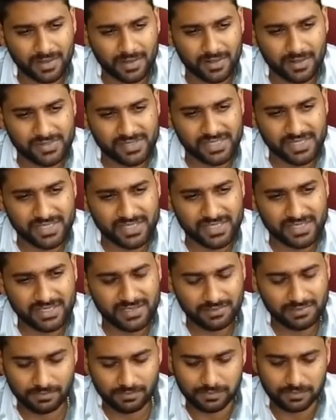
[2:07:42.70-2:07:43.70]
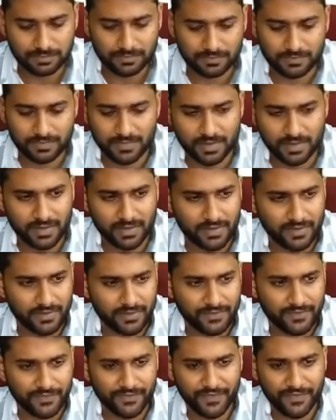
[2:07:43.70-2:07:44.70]
Now see here,
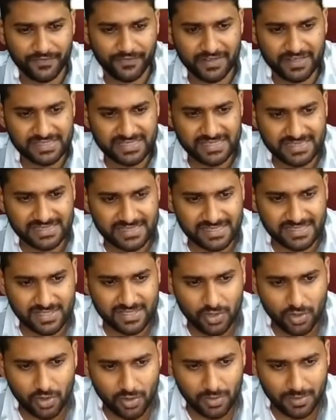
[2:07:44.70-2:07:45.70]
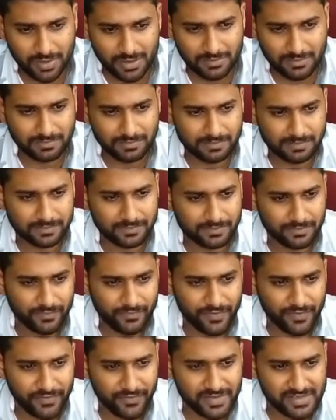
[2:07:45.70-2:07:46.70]
56 is the common.
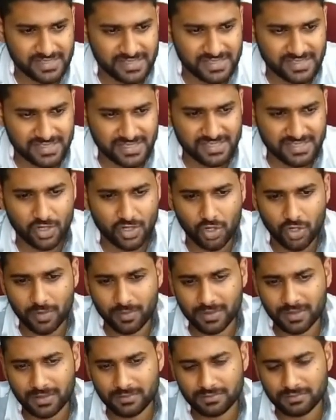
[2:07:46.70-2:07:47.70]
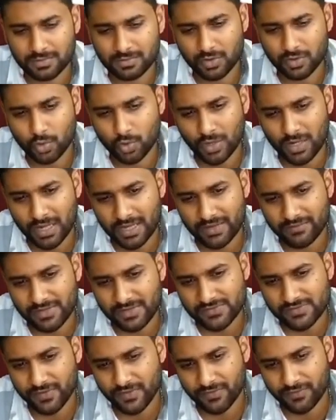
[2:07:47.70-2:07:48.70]
56 is the common. Code
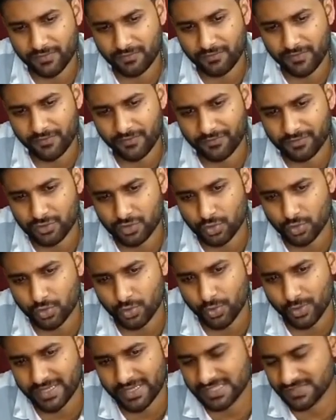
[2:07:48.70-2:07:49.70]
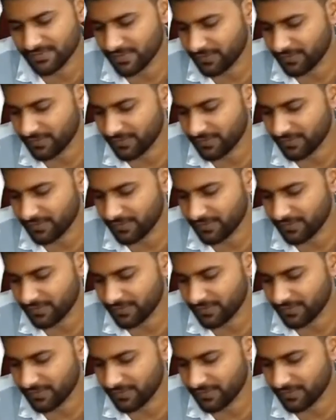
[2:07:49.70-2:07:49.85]
language for through is